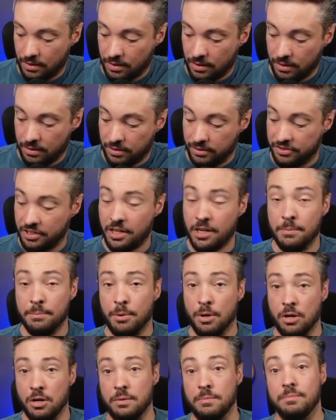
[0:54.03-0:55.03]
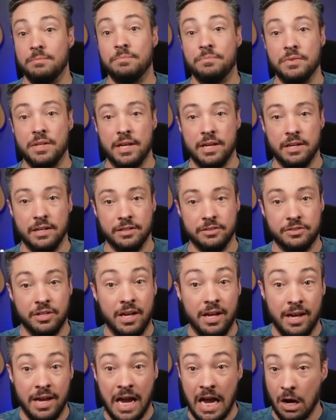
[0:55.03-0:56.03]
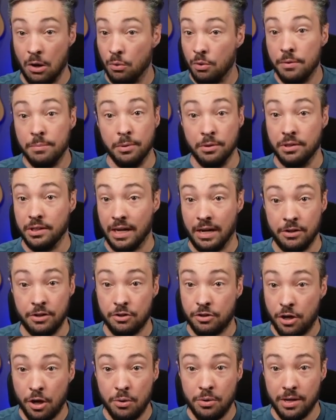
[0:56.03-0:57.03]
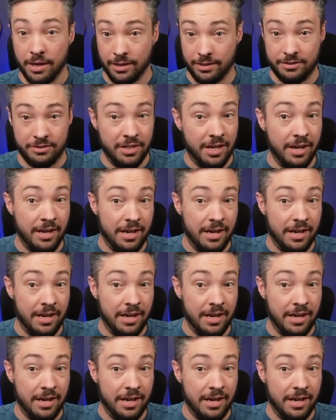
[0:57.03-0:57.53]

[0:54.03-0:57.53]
The second part is, how are we building out your codex?